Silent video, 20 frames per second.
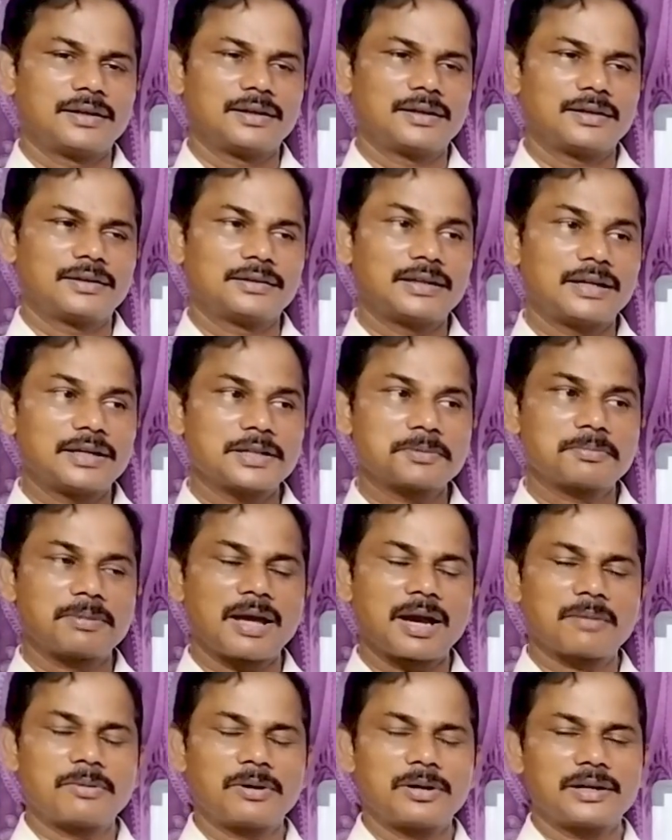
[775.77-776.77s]
That is
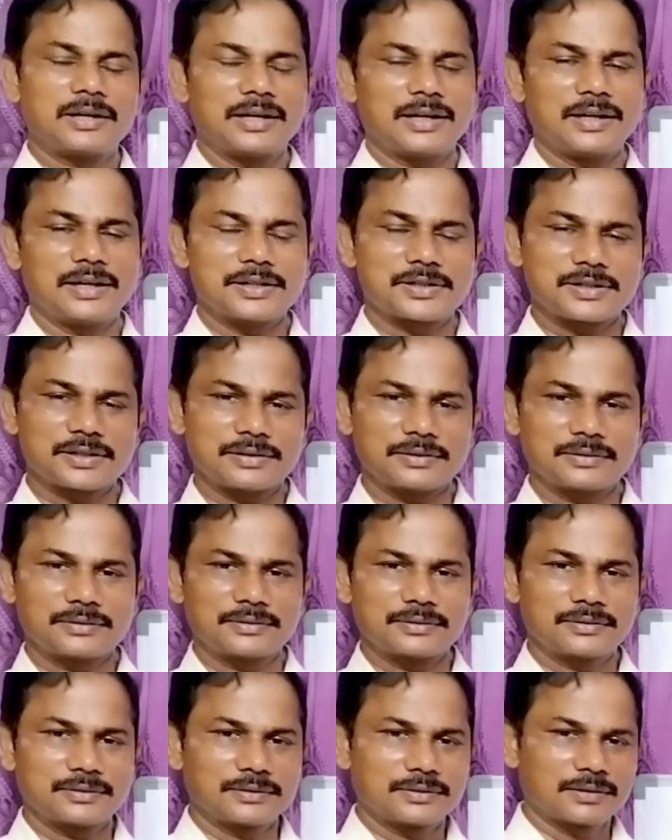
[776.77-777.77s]
black body radiation.
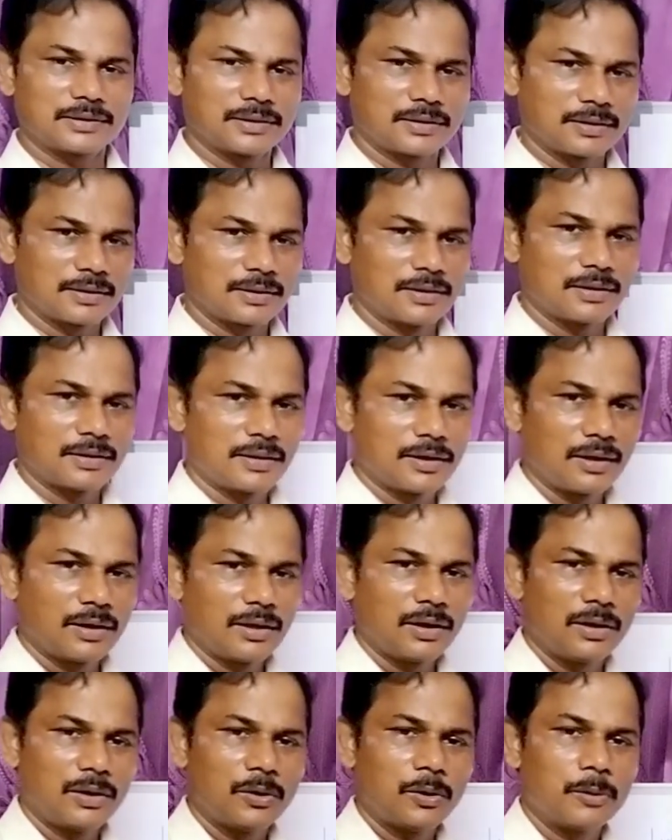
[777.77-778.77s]

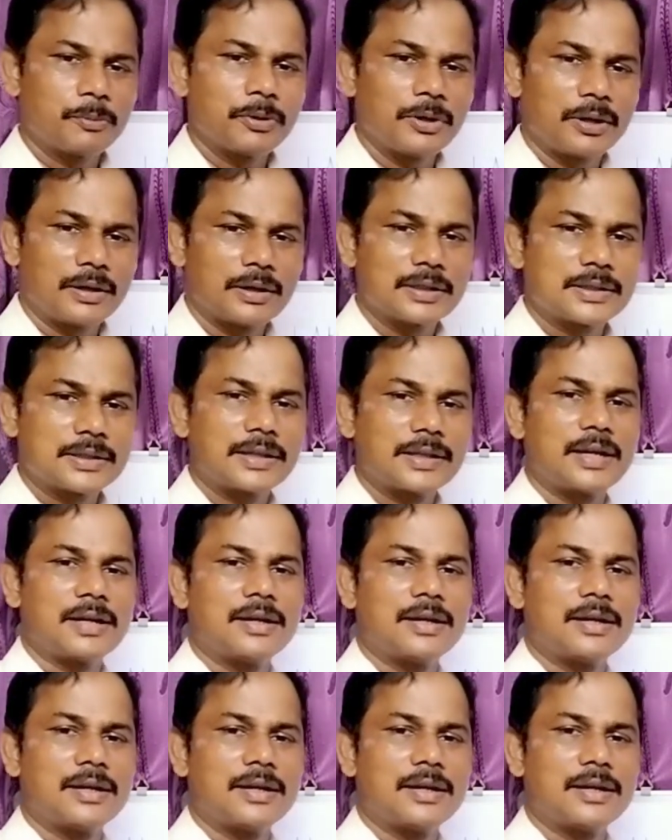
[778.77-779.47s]
Hope you understand